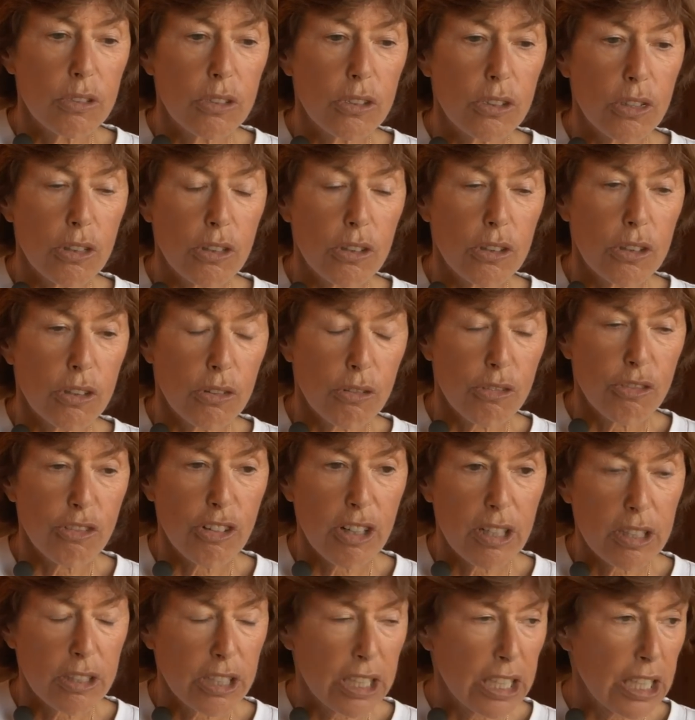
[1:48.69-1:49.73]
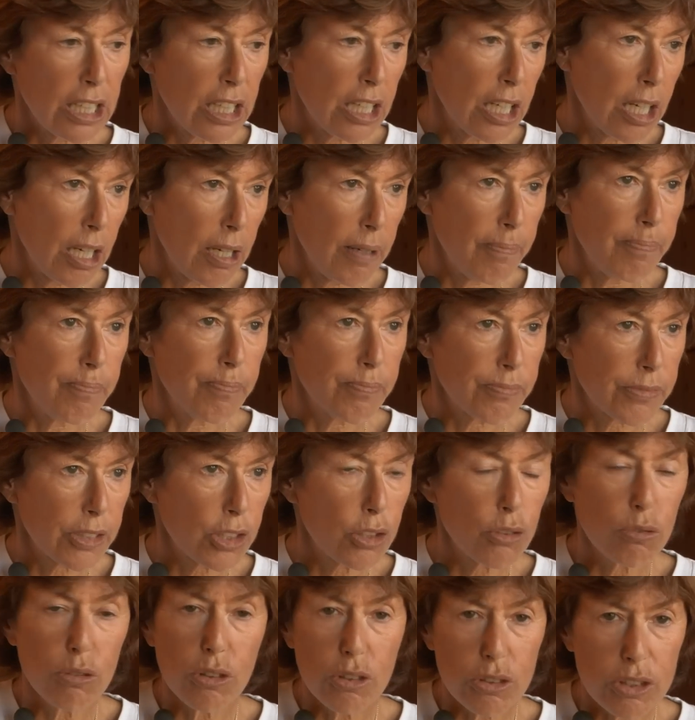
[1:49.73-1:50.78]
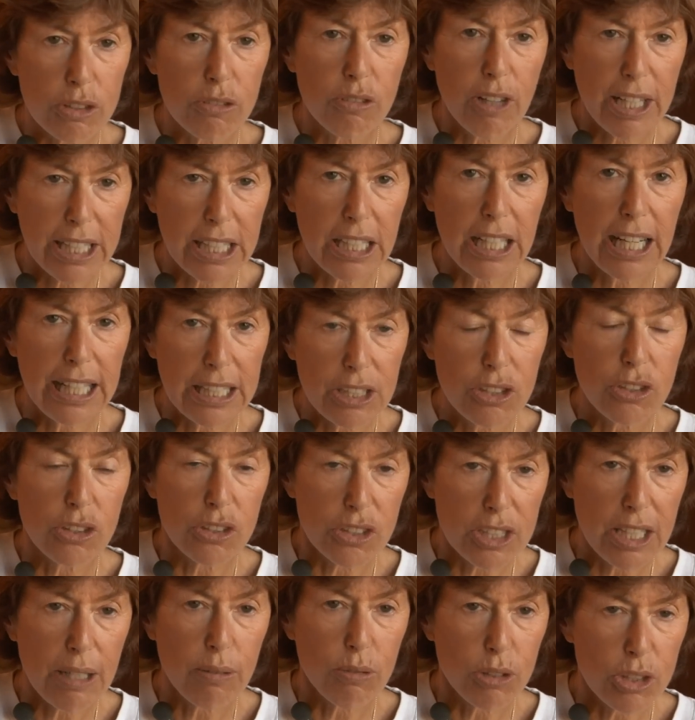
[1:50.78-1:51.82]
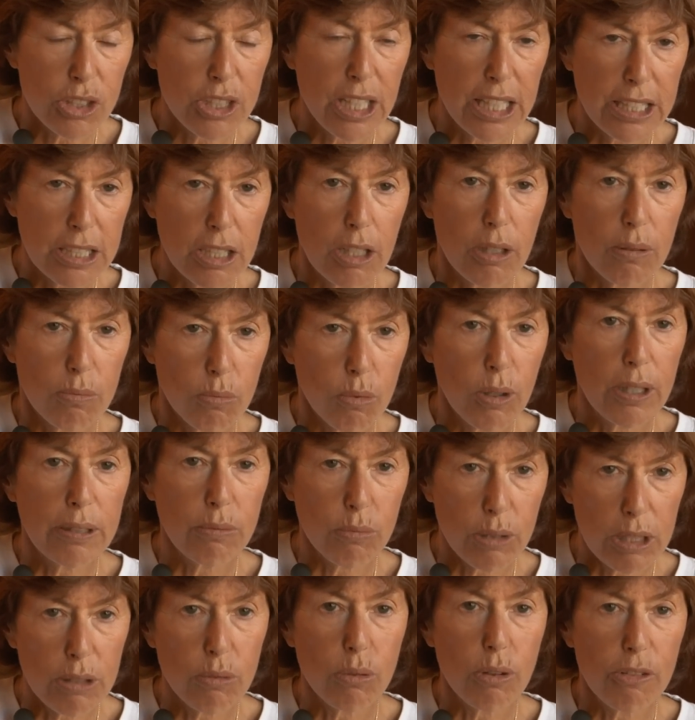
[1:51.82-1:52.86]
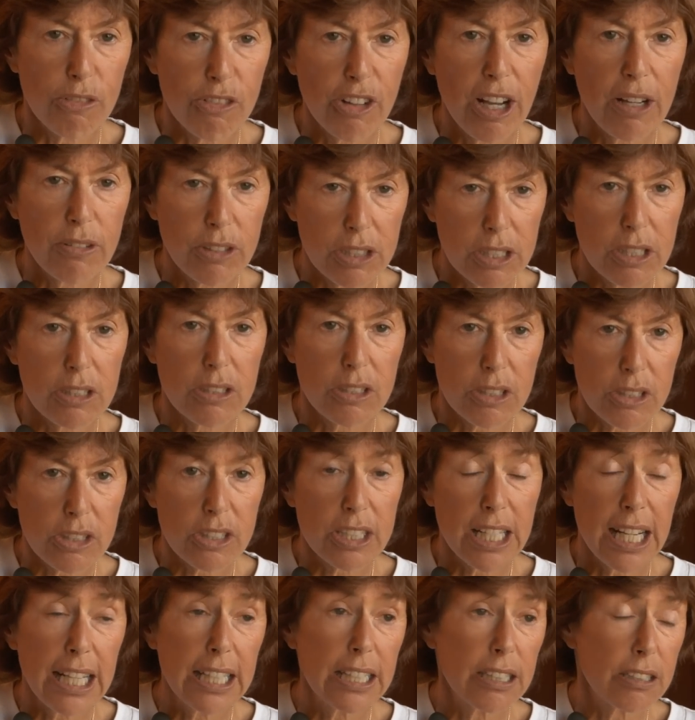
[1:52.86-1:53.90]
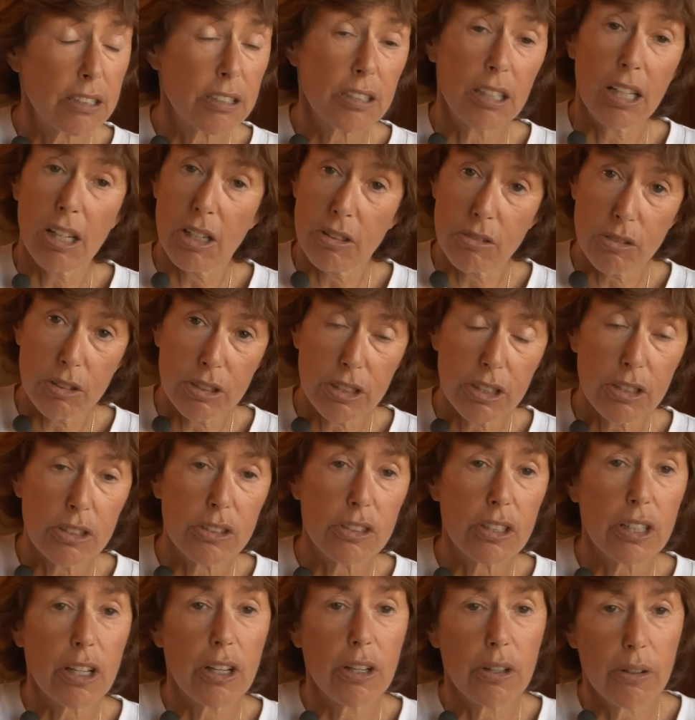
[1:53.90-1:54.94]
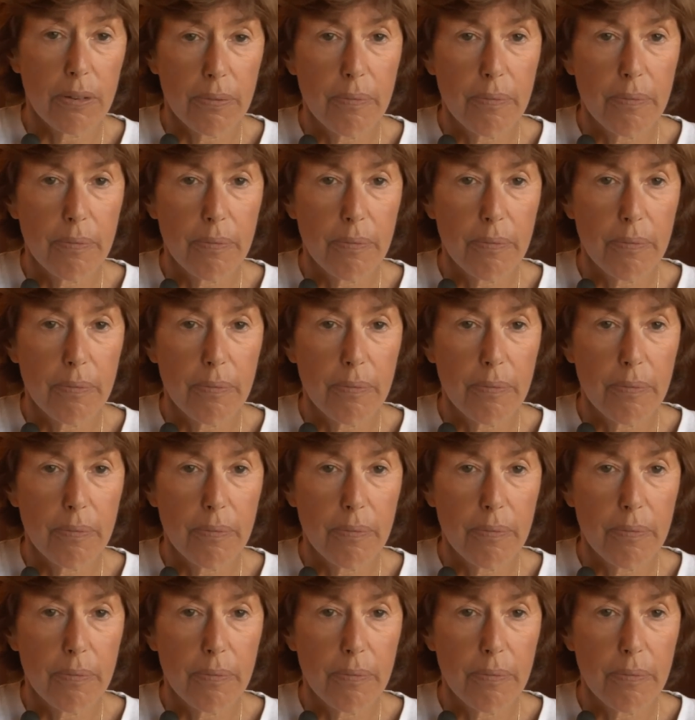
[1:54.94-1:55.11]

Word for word: the, the, the, um, the rules and regulations that were set up when we were founded as a state one hundred years ago.